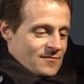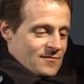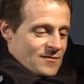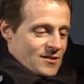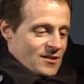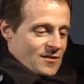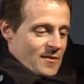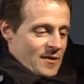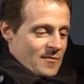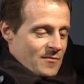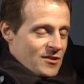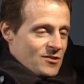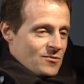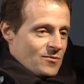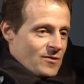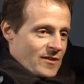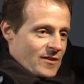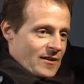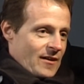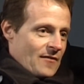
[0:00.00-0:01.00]
commitments where
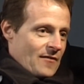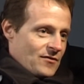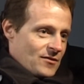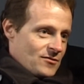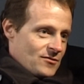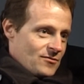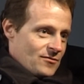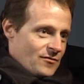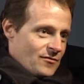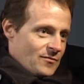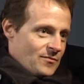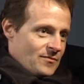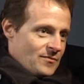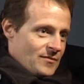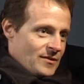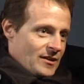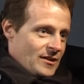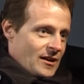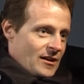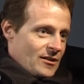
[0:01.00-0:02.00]
they have to sort of
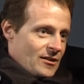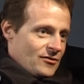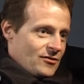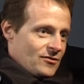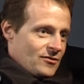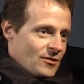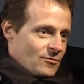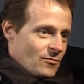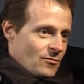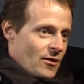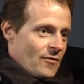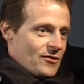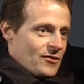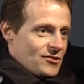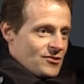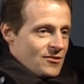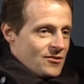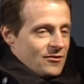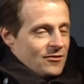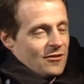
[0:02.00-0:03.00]
can only arrive at a
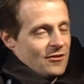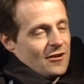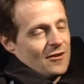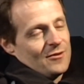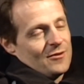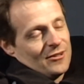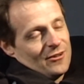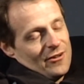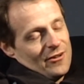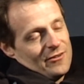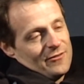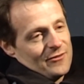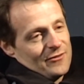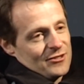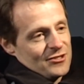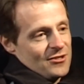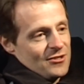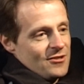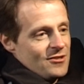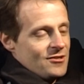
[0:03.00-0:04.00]
certain time and leave at a
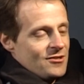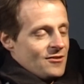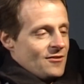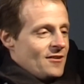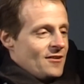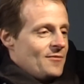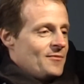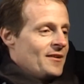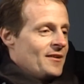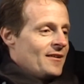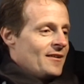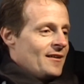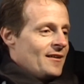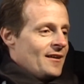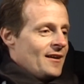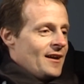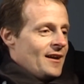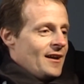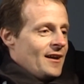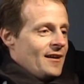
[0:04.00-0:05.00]
certain time.
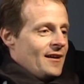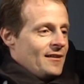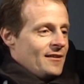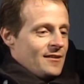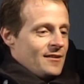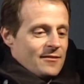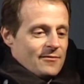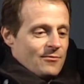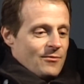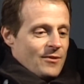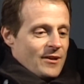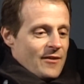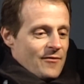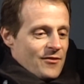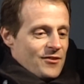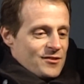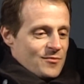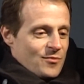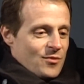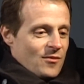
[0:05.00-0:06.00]
And whenever
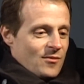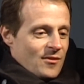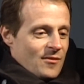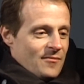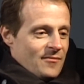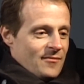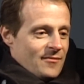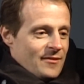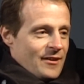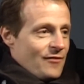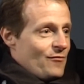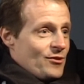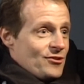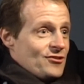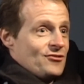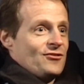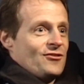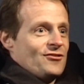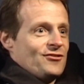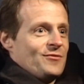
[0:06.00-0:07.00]
there's a problem, everybody just
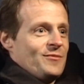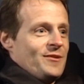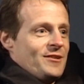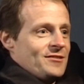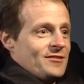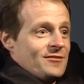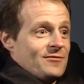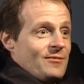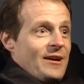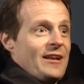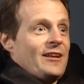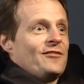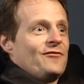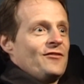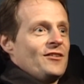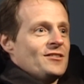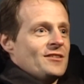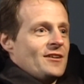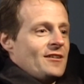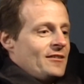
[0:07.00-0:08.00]
turns to me and says, "How do you
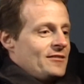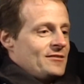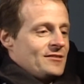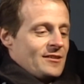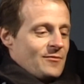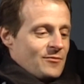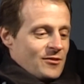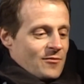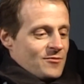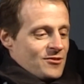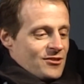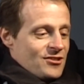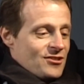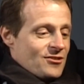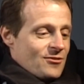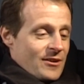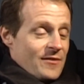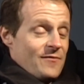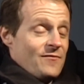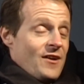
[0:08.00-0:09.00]
fix that?" And sometimes you just got
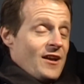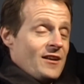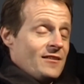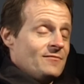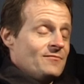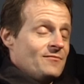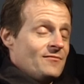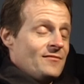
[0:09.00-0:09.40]
to invent